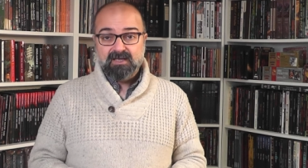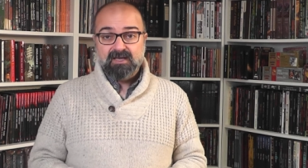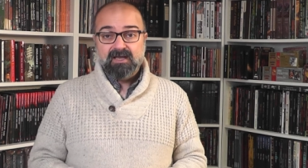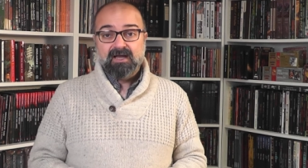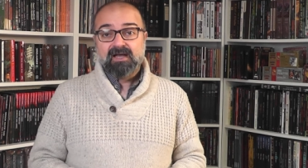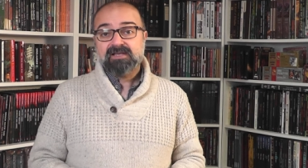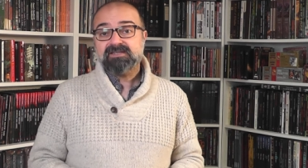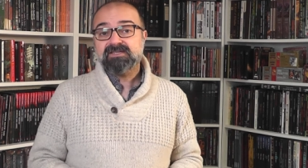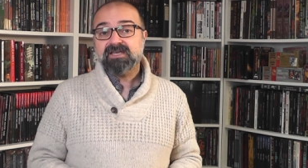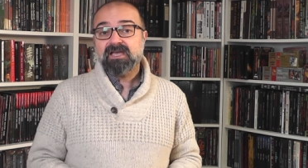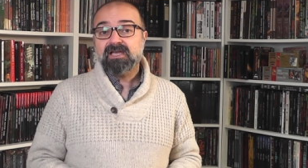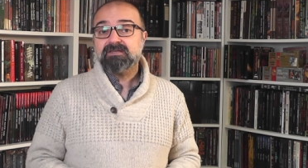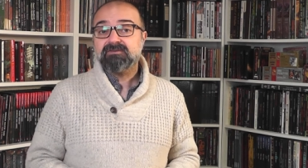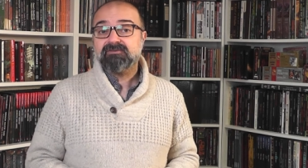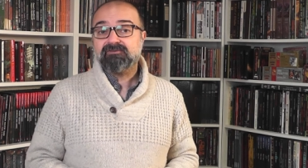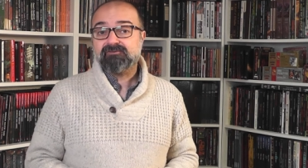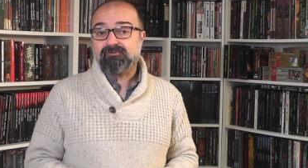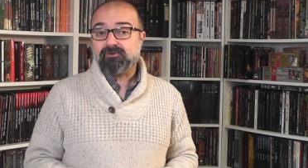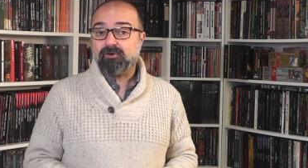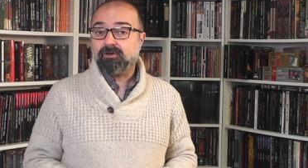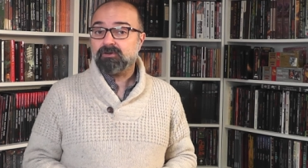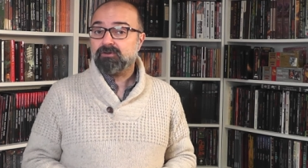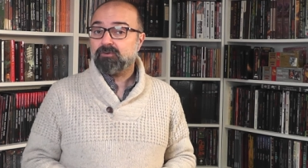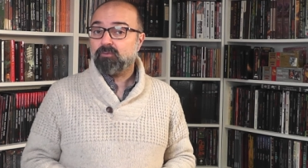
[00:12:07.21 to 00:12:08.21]
A Jade
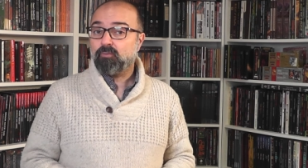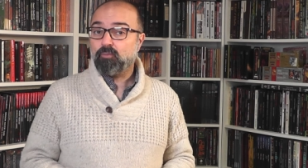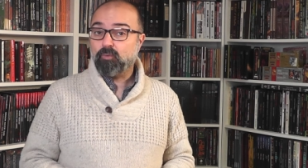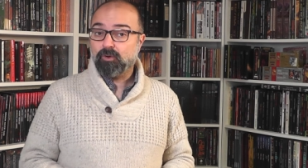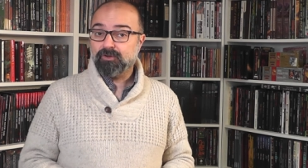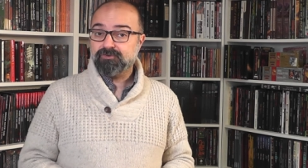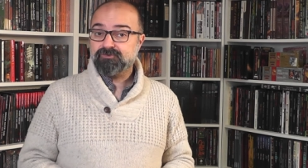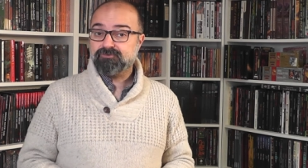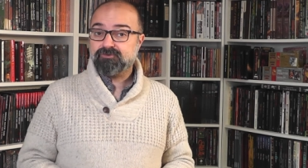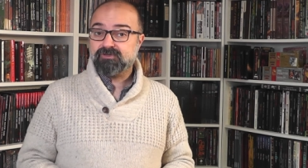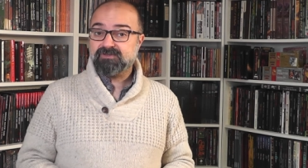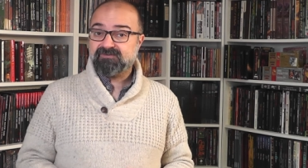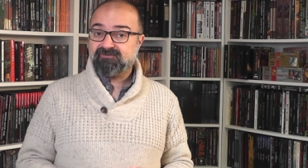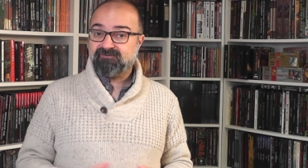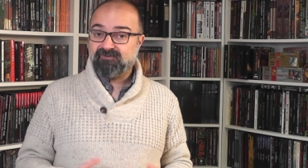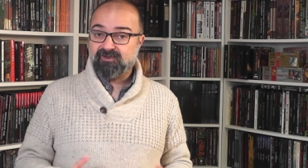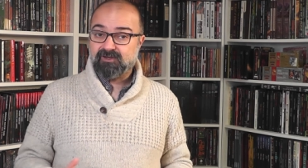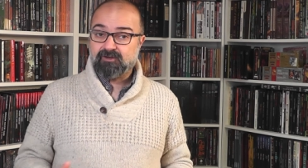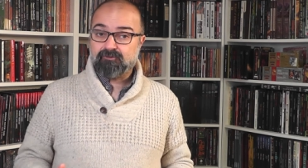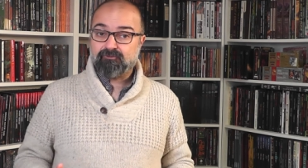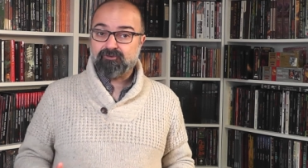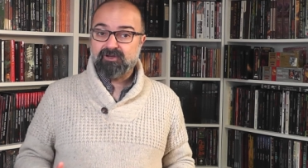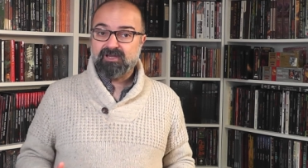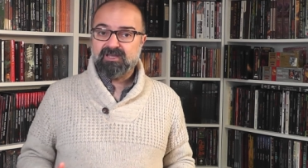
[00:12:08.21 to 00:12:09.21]
Frog Wanderer's
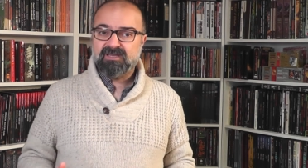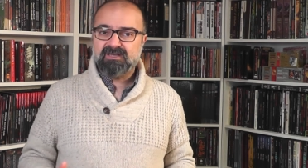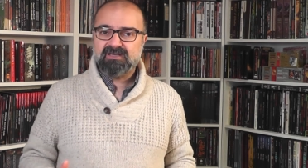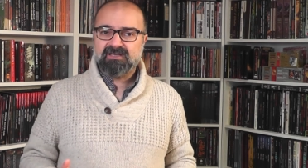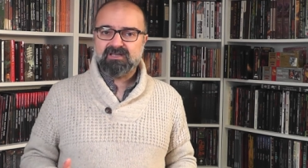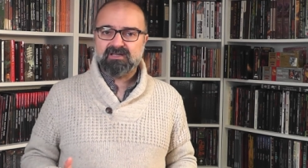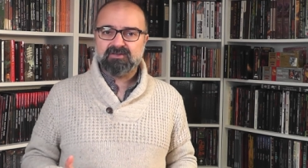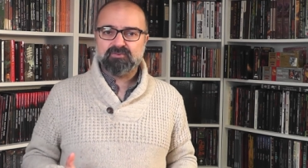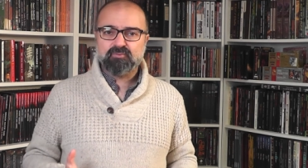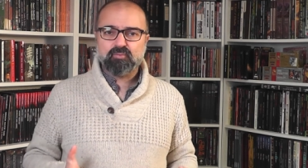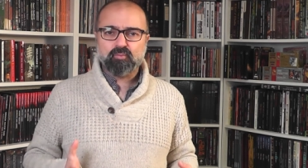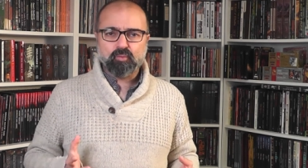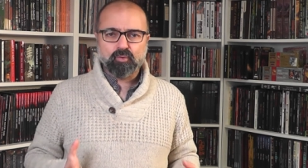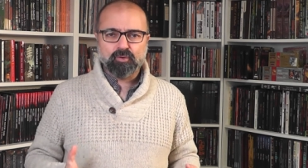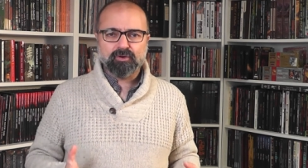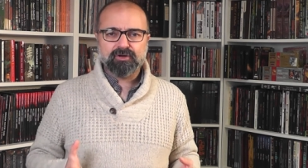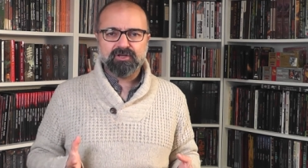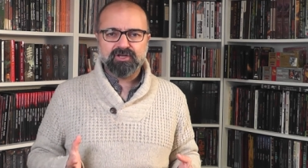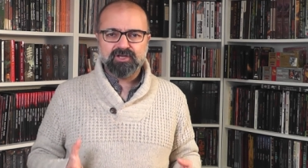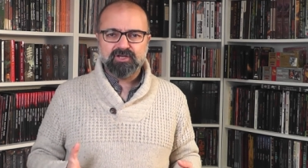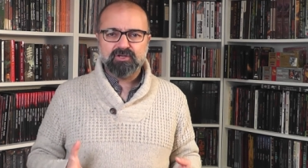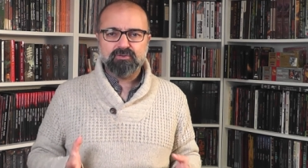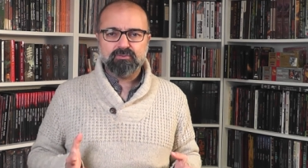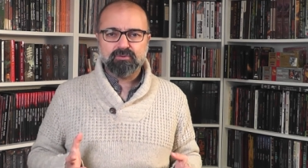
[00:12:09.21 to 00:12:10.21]
figurine can
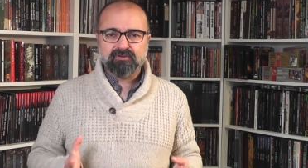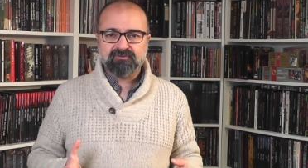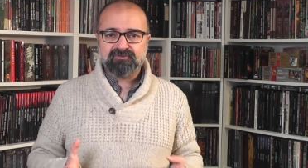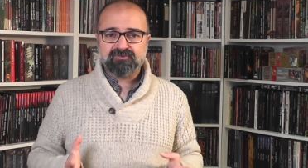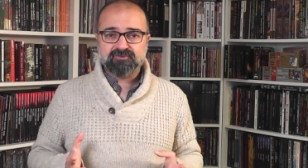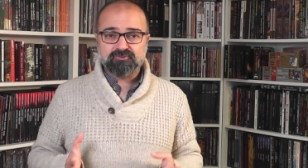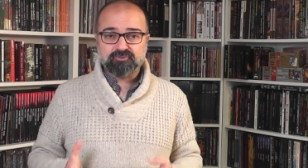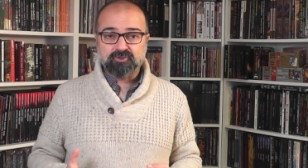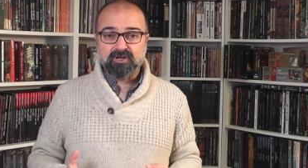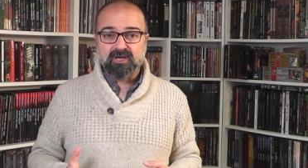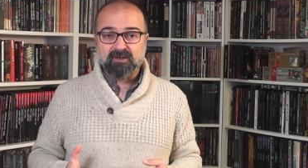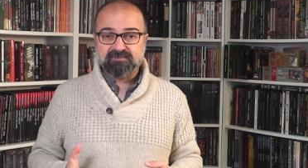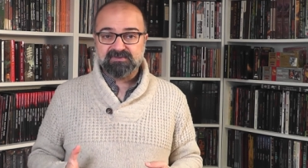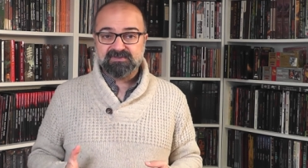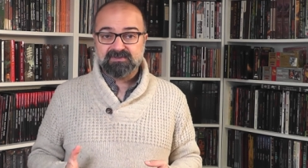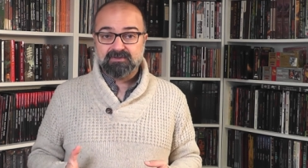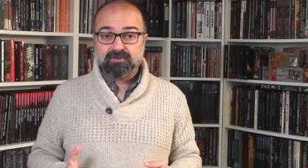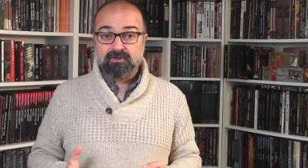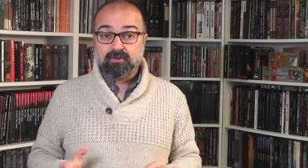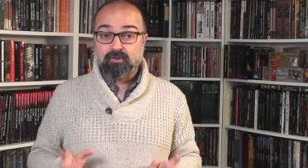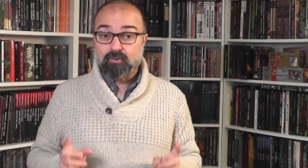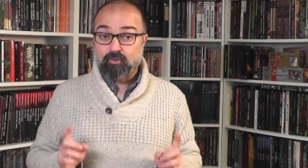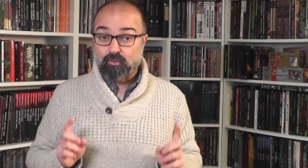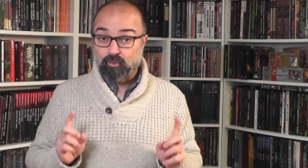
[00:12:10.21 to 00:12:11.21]
warn you of traps
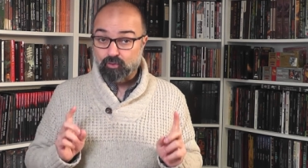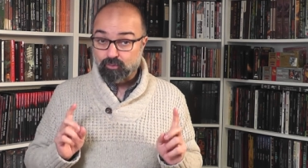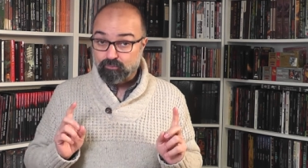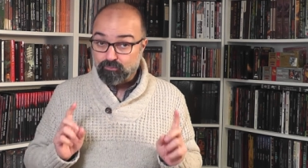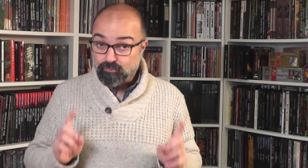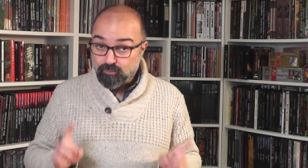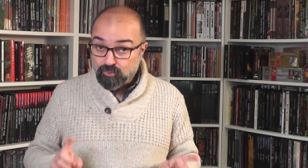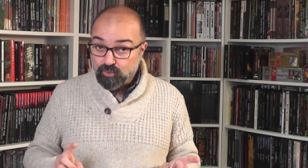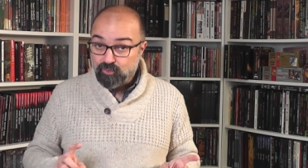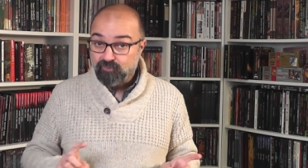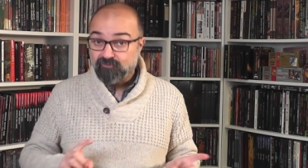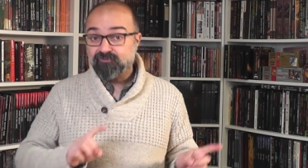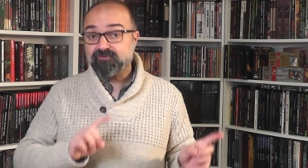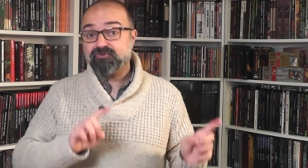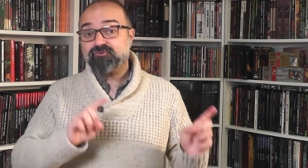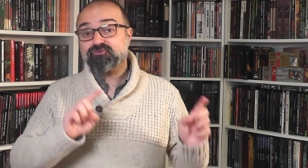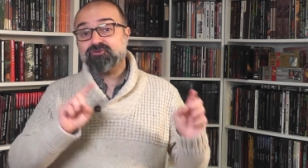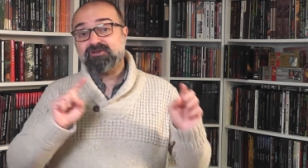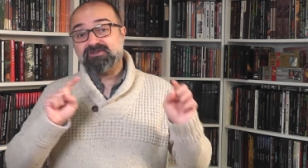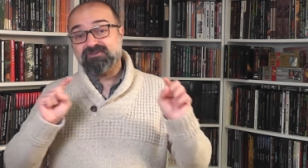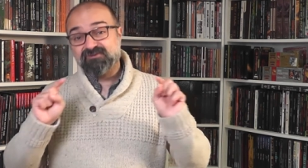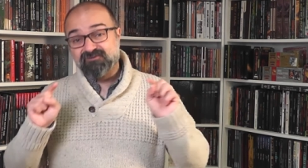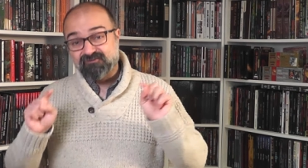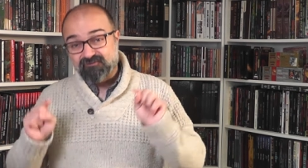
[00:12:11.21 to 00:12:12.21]
or move,
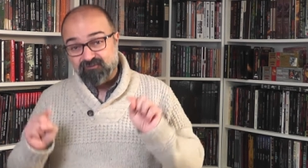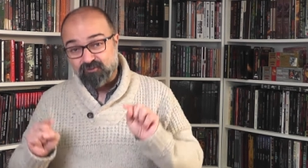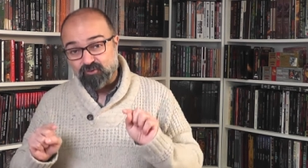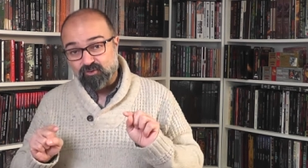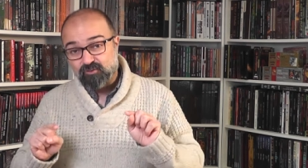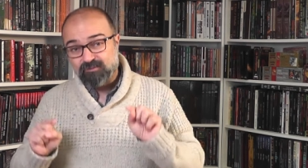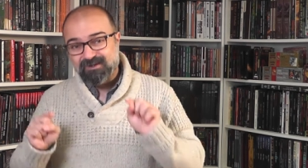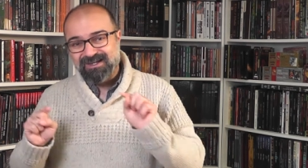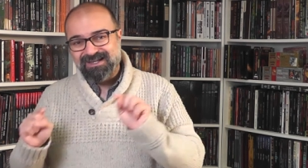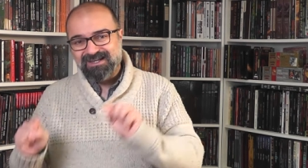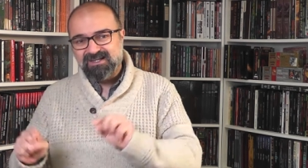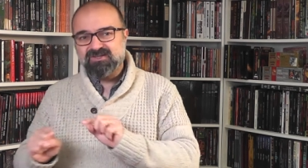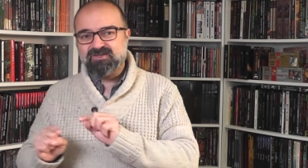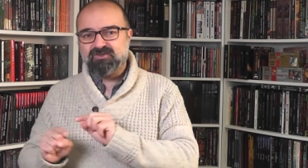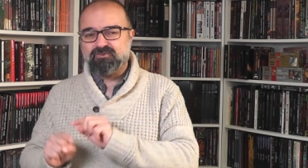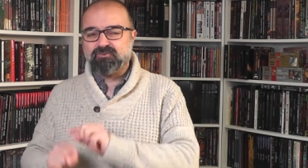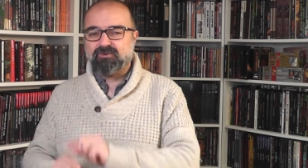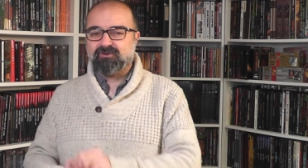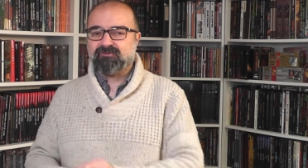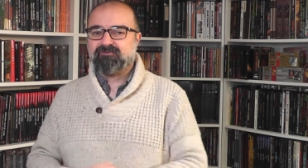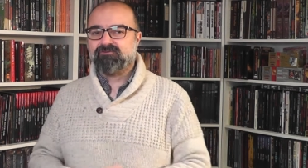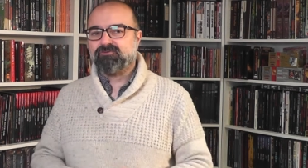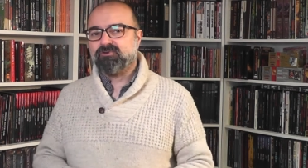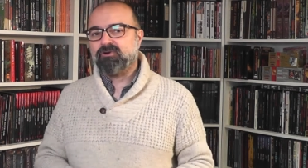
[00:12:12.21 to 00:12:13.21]
transform into
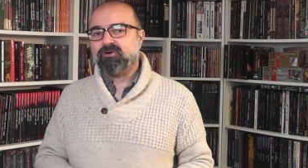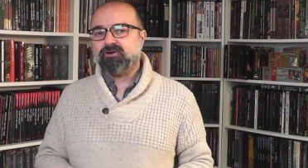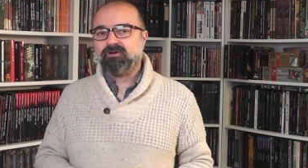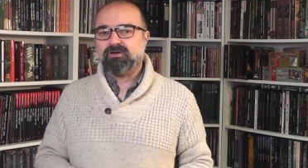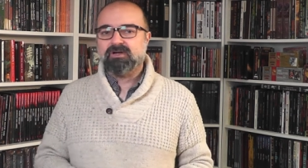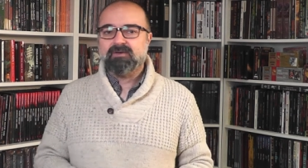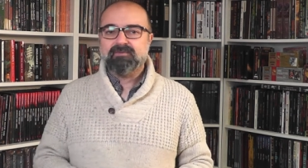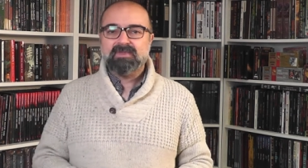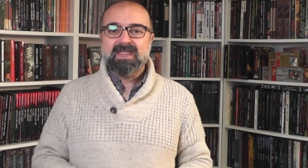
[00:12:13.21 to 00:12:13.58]
a frog,